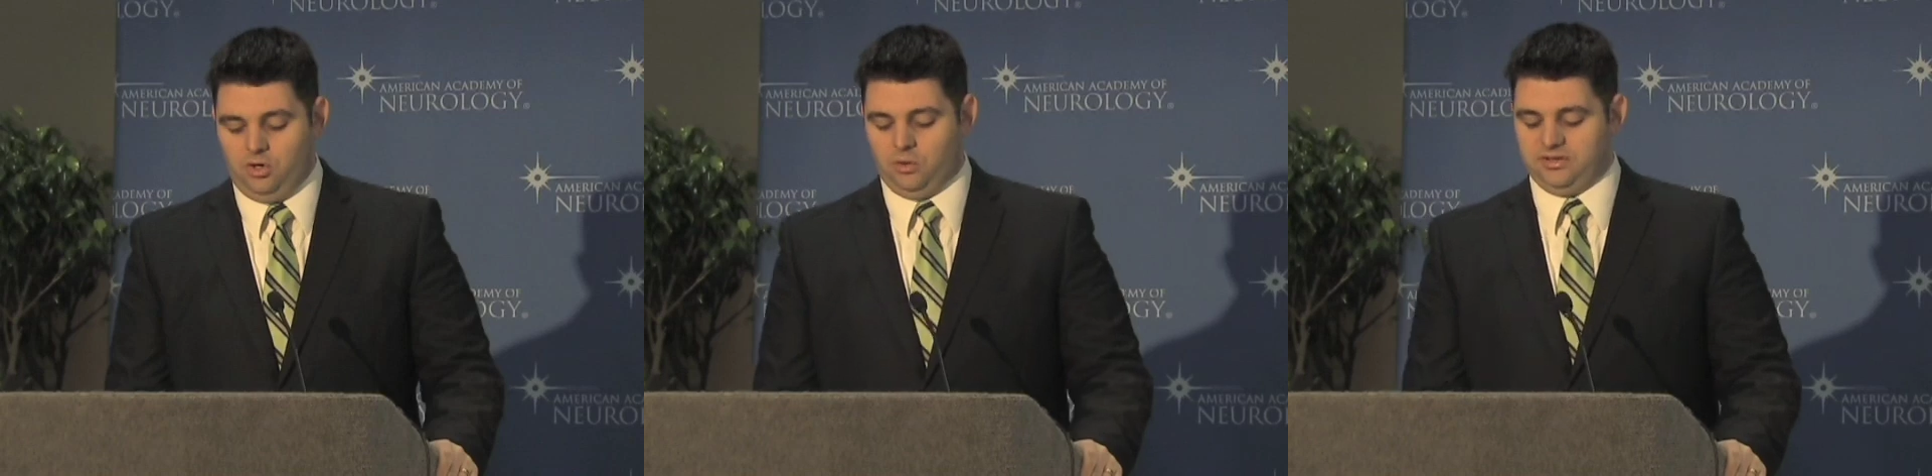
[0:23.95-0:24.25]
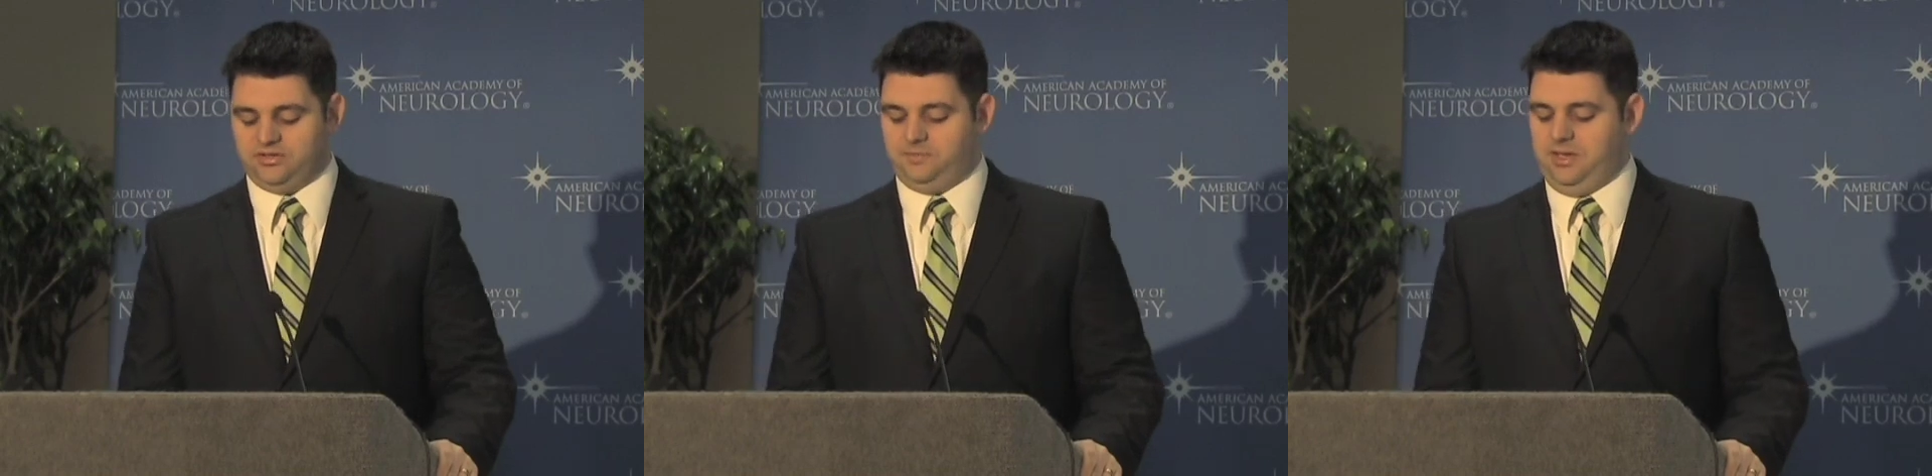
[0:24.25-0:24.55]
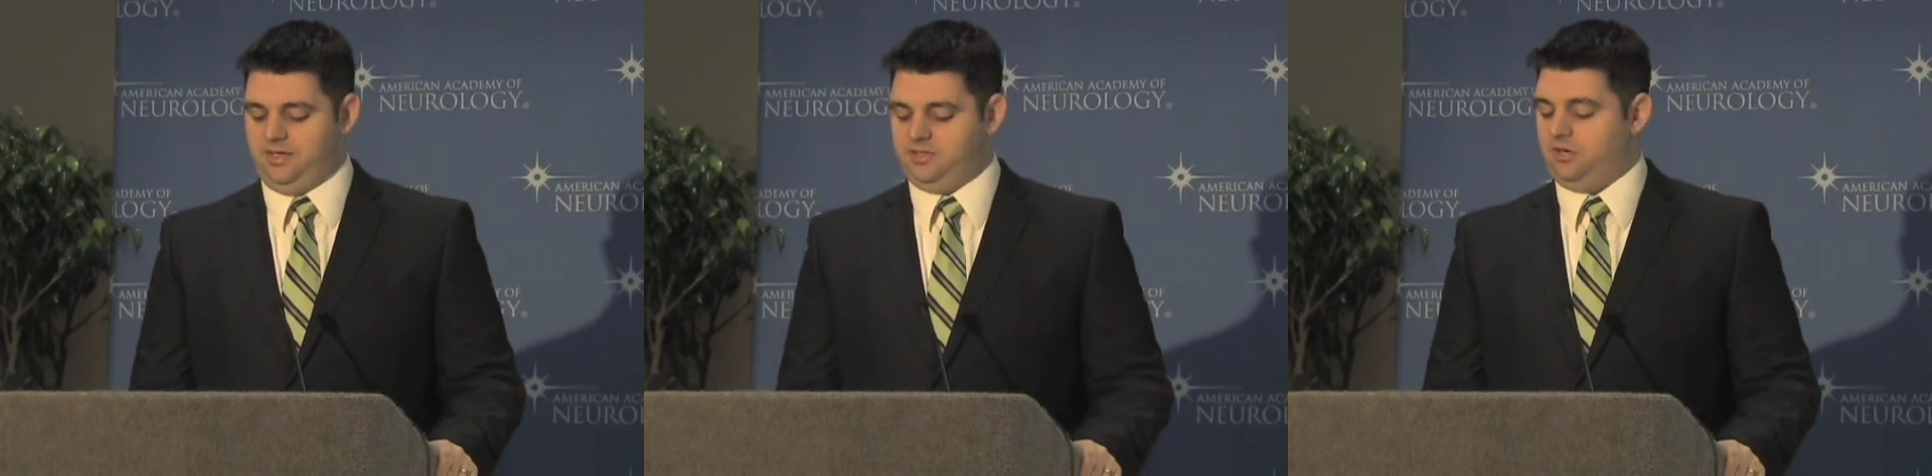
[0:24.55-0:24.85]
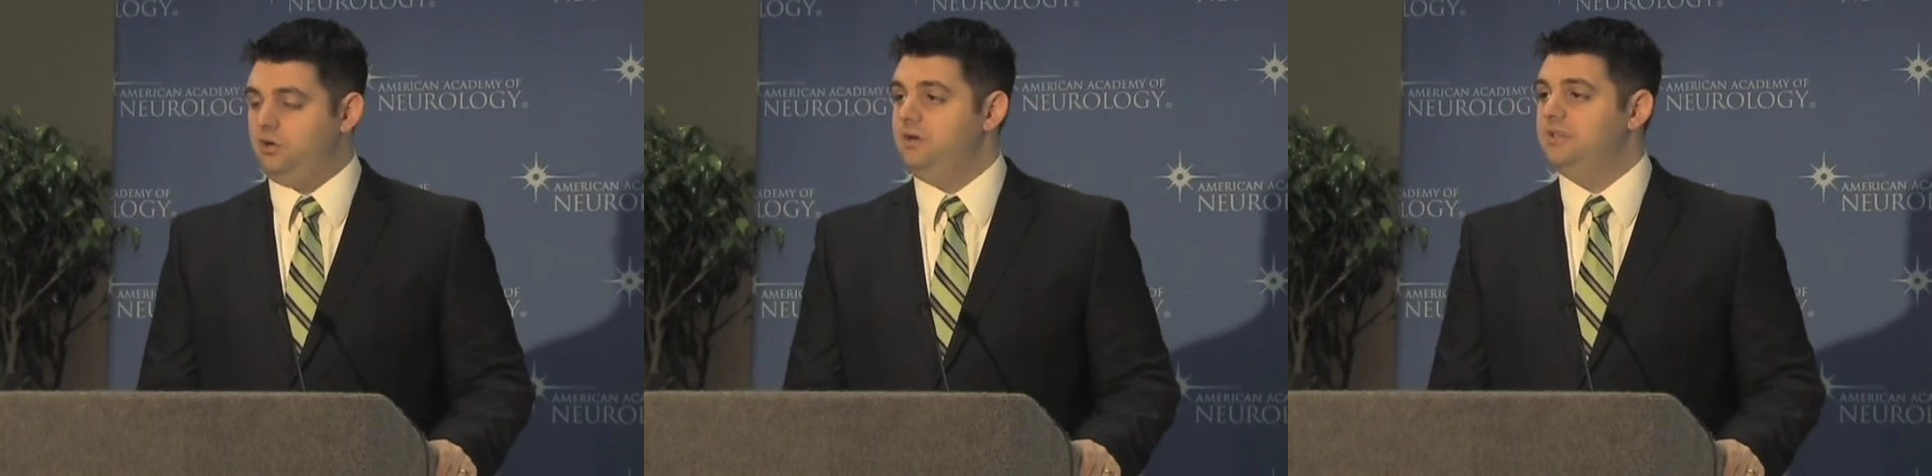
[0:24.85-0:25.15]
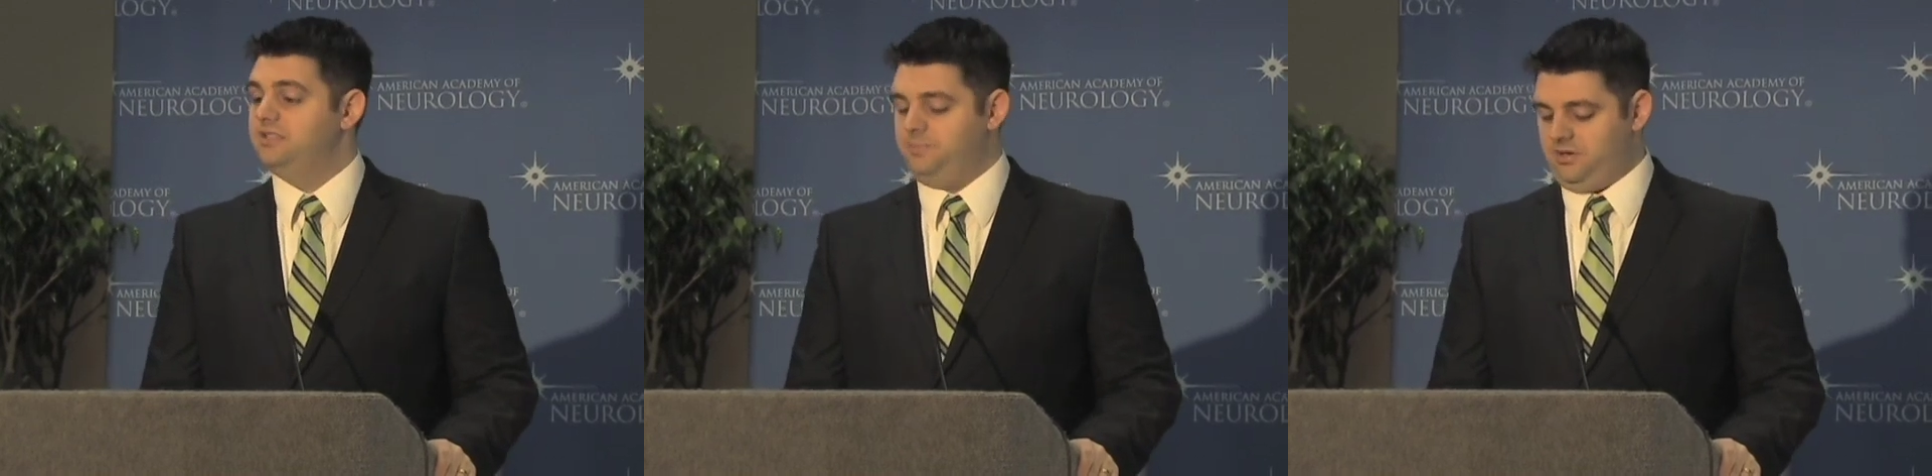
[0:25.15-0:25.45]
who can speak to her
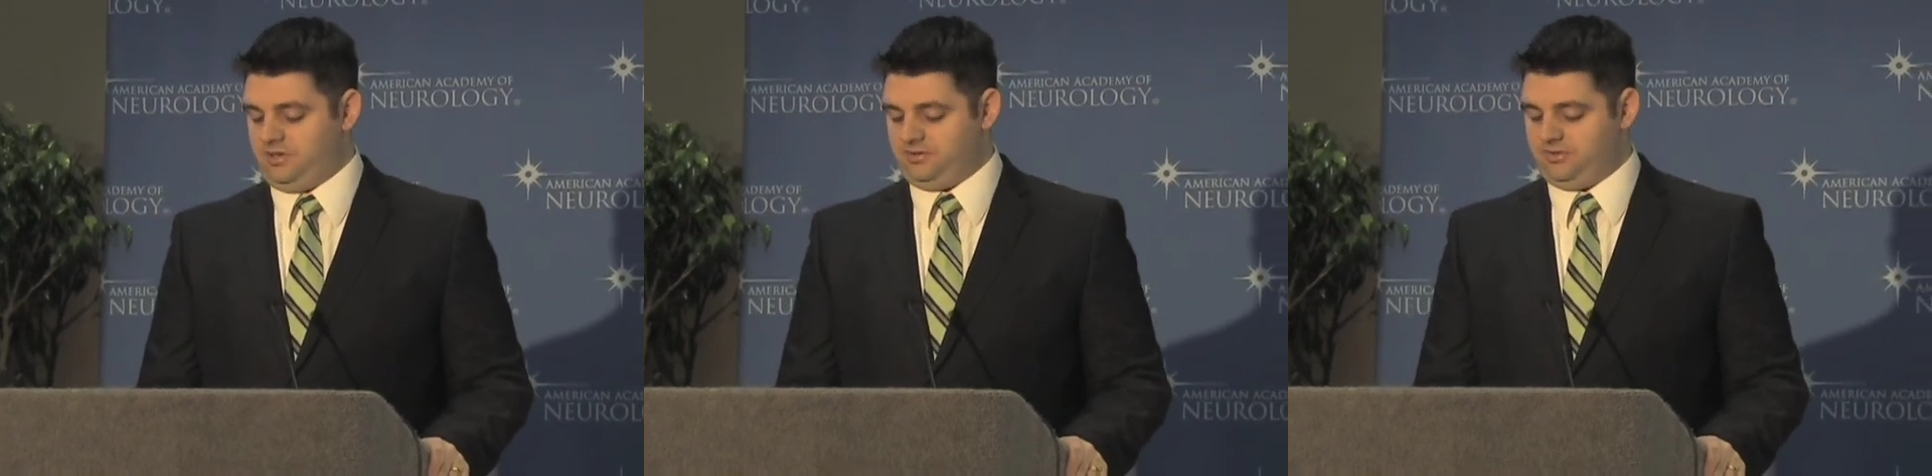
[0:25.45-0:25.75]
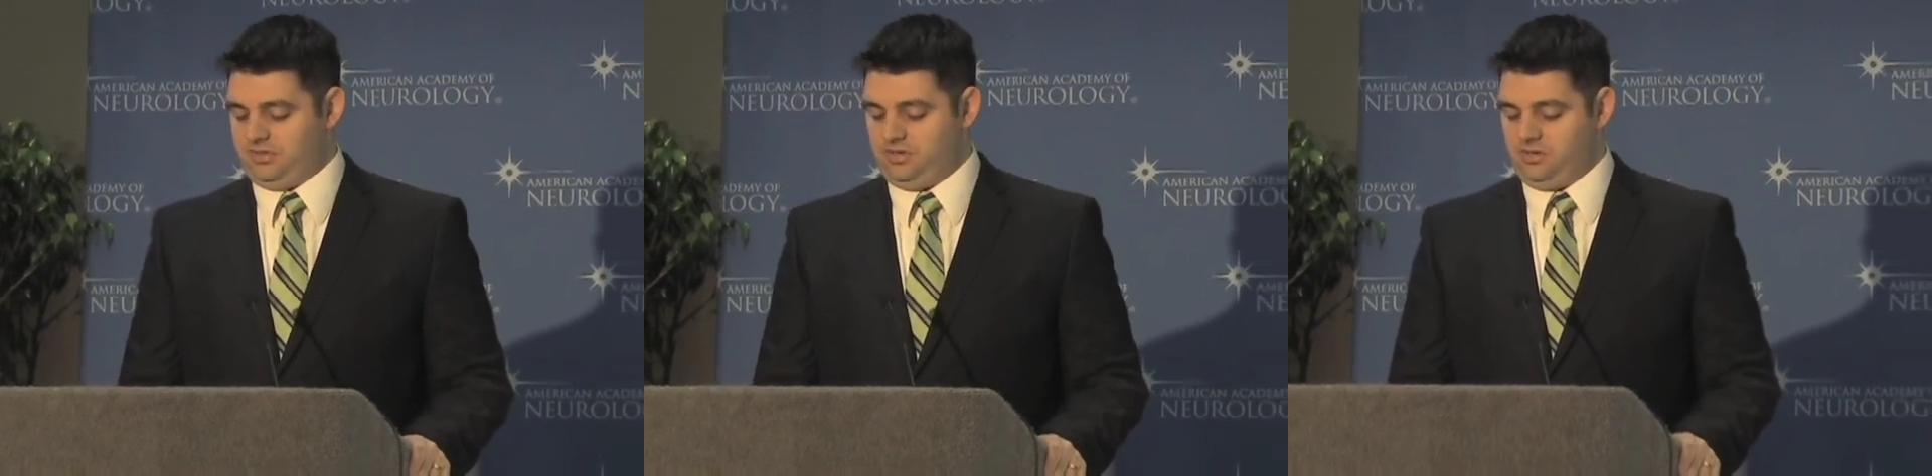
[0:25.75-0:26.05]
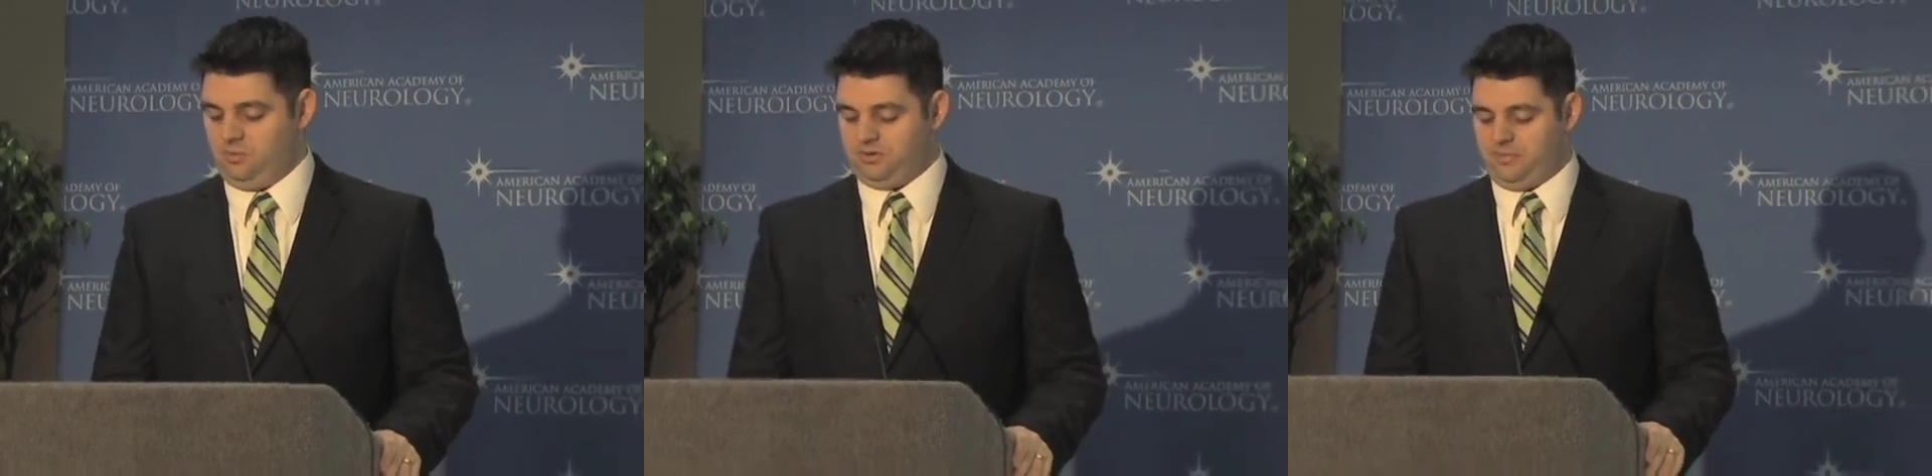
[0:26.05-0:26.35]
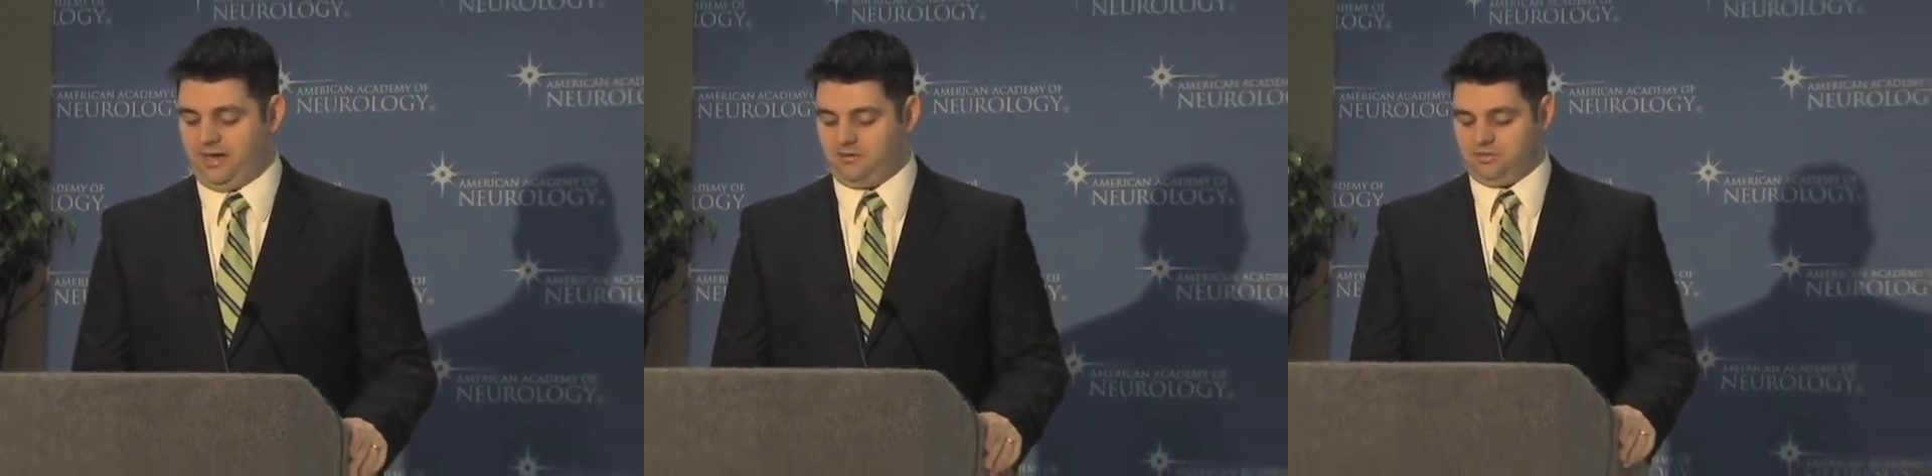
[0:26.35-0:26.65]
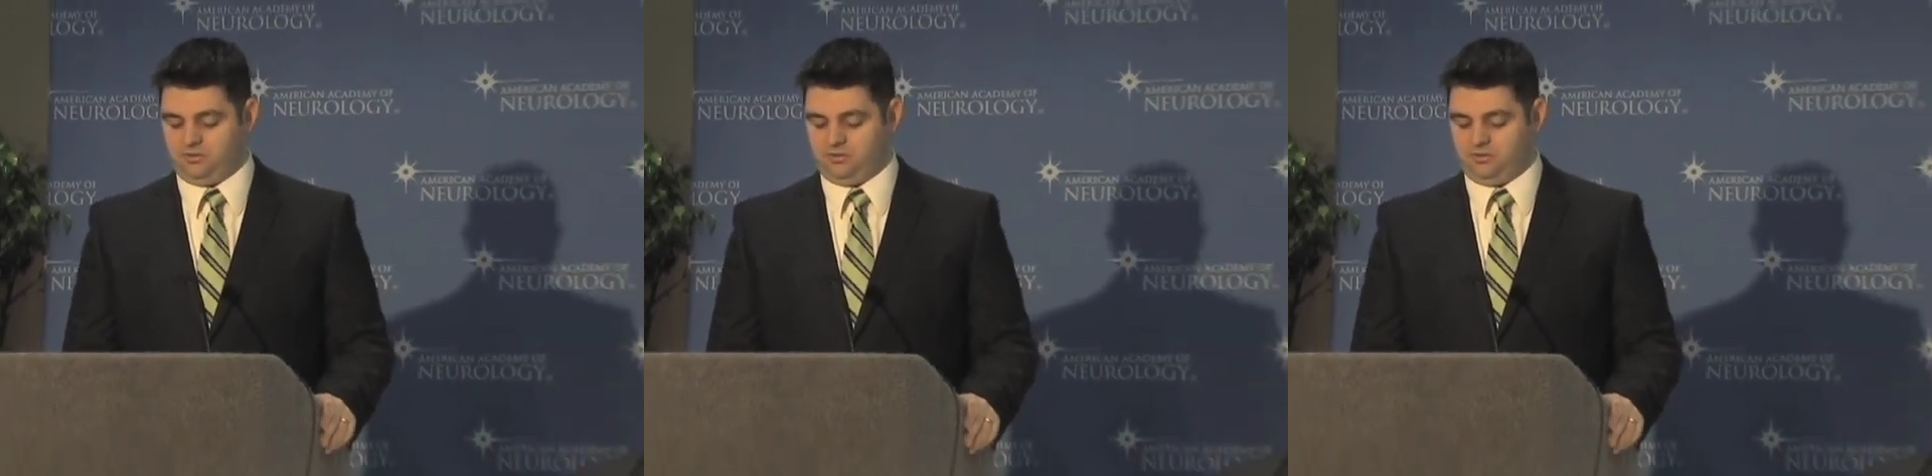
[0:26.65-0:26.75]
experience with migraine